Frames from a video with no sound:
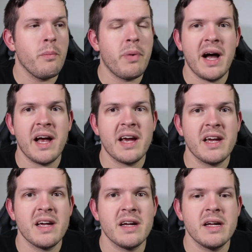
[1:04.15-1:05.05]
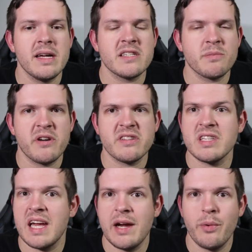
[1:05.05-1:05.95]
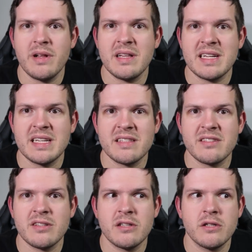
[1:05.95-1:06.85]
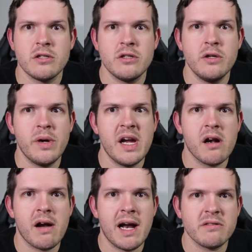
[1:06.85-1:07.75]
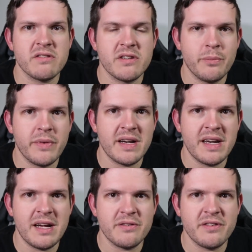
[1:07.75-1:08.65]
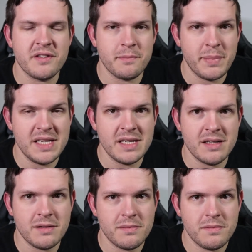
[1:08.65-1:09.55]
by expressing a willingness to hear out someone else's opinion,